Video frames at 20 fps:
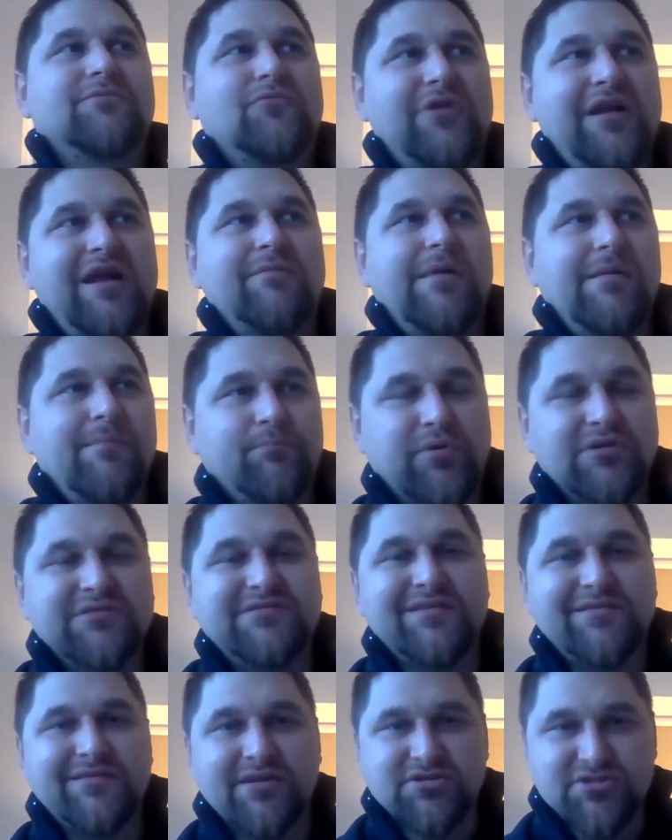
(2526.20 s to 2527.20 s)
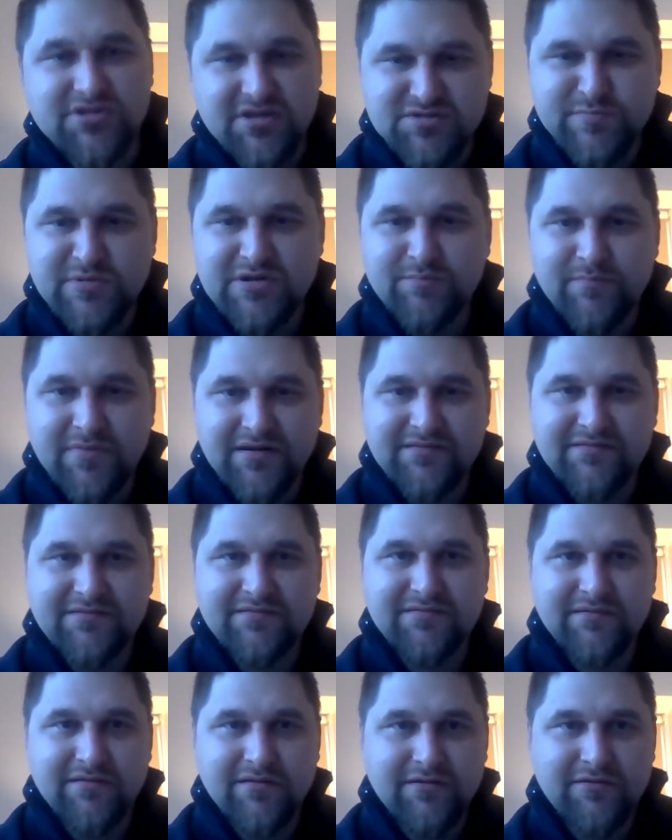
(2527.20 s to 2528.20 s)
could have been put in the judgment, but
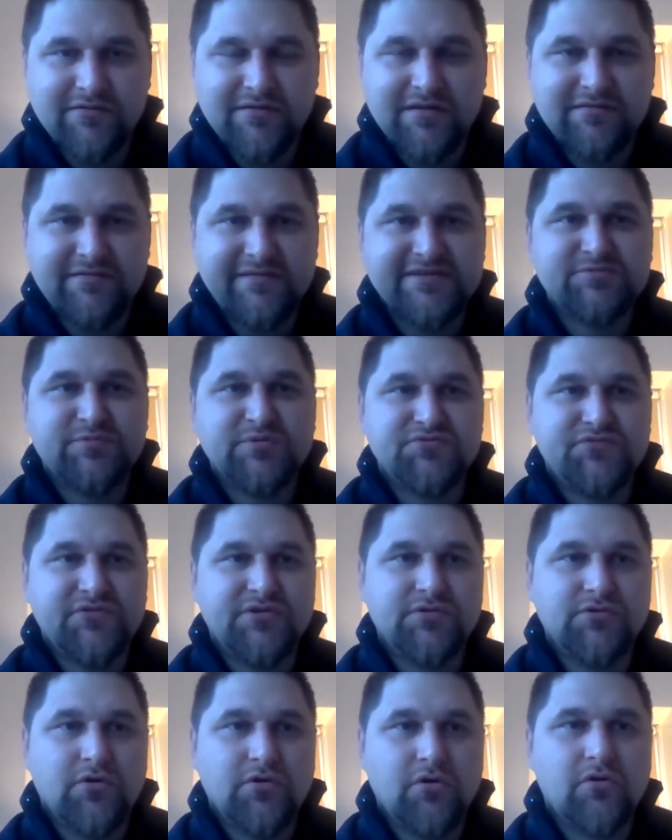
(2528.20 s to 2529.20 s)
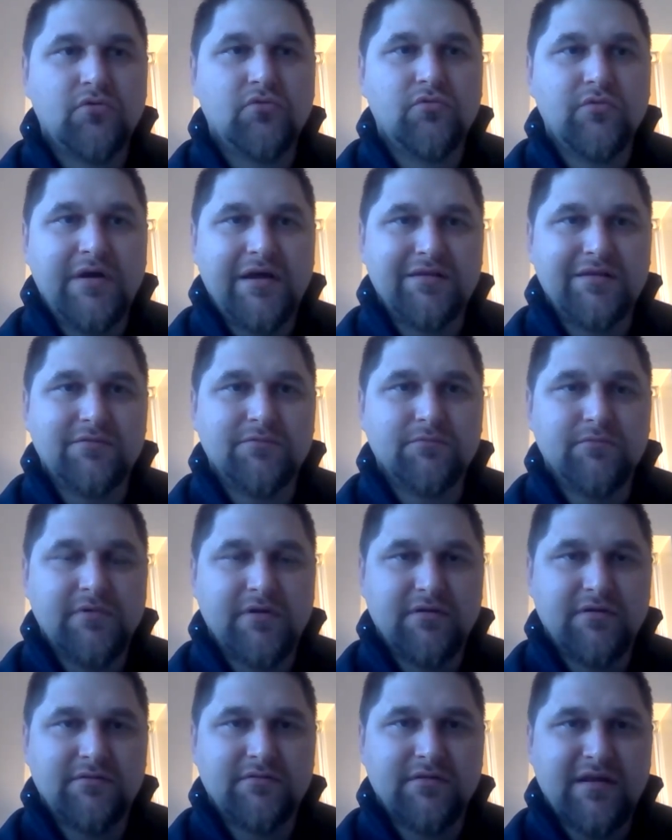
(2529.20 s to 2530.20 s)
the things which we know
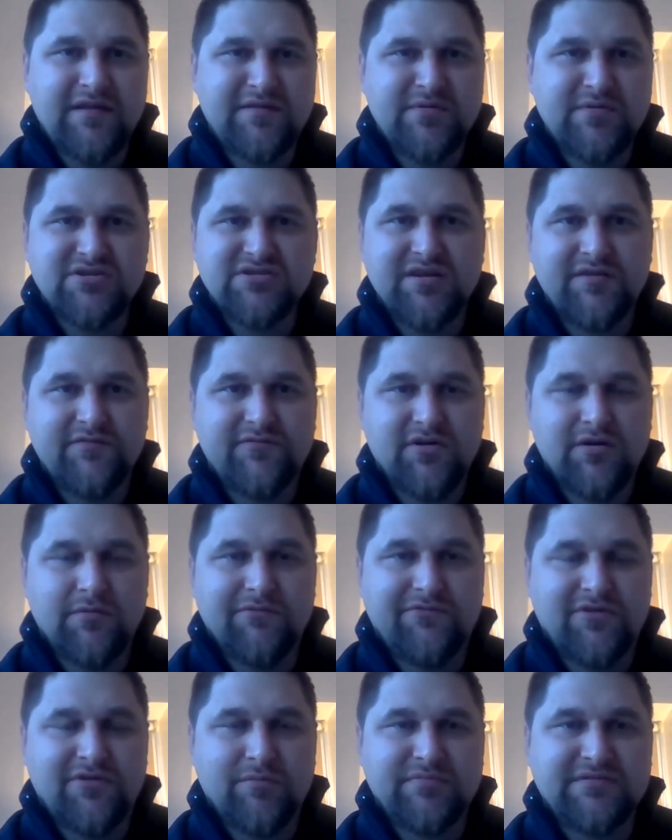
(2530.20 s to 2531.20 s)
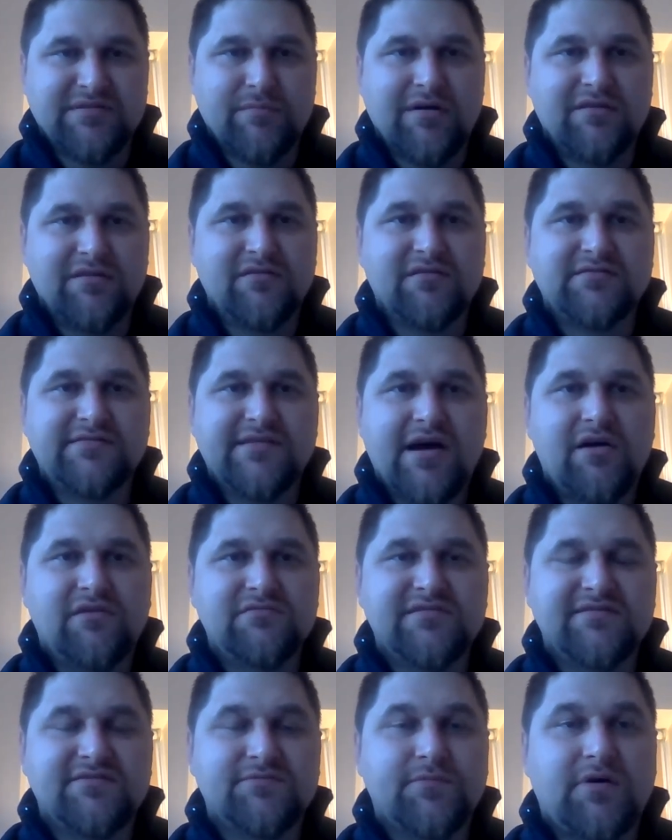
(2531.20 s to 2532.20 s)
and especially from some other
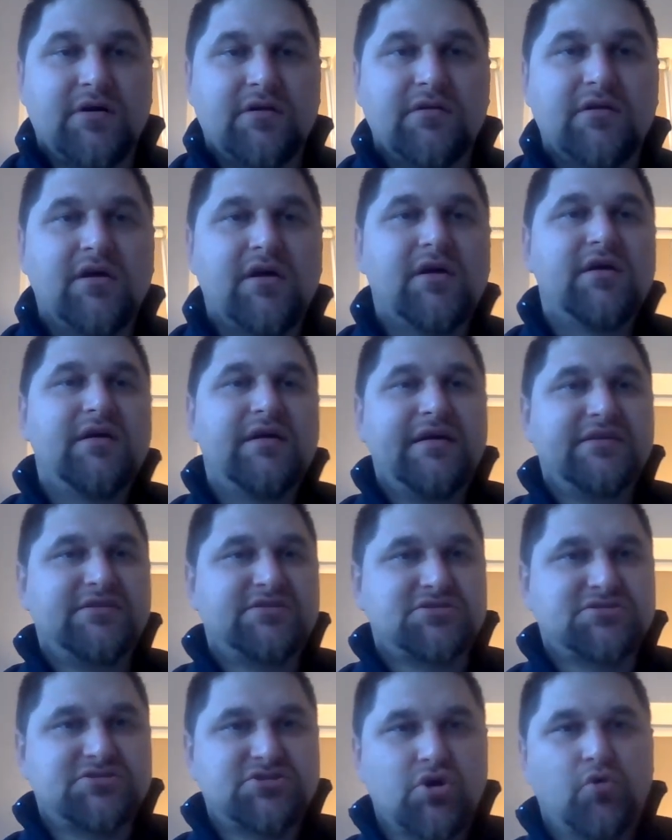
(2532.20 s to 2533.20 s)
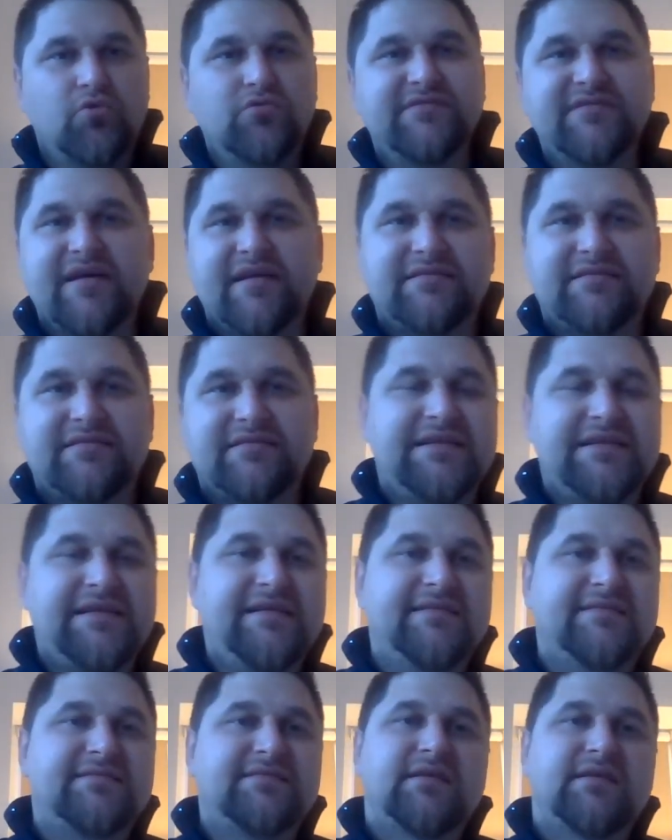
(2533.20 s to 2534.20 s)
towns as well, it's shown that
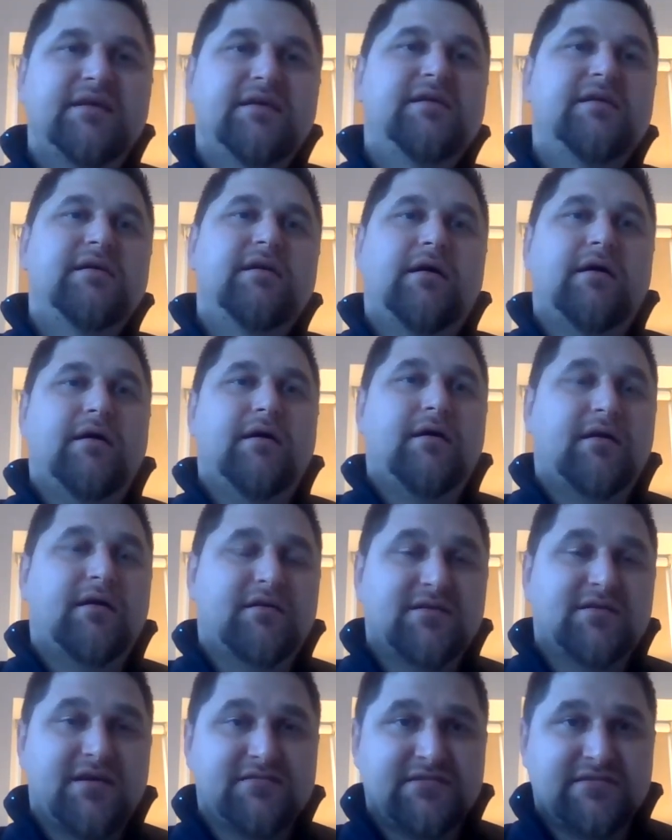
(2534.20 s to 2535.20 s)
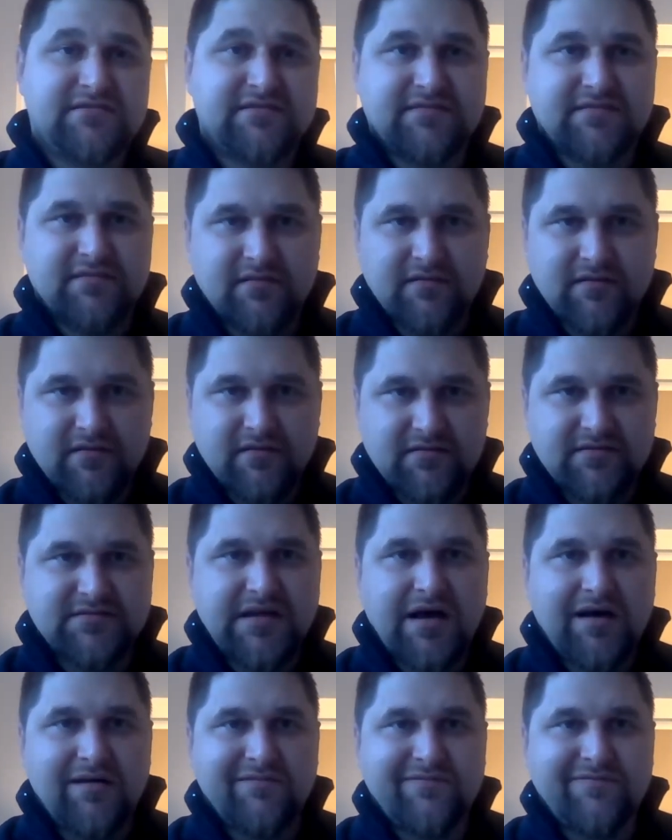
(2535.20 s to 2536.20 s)
these crisis
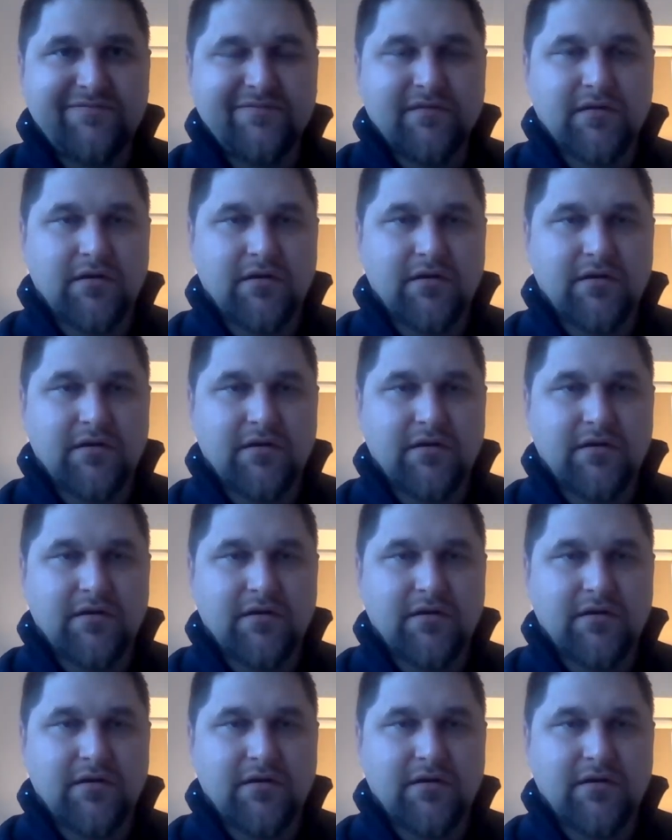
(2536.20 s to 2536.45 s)
staff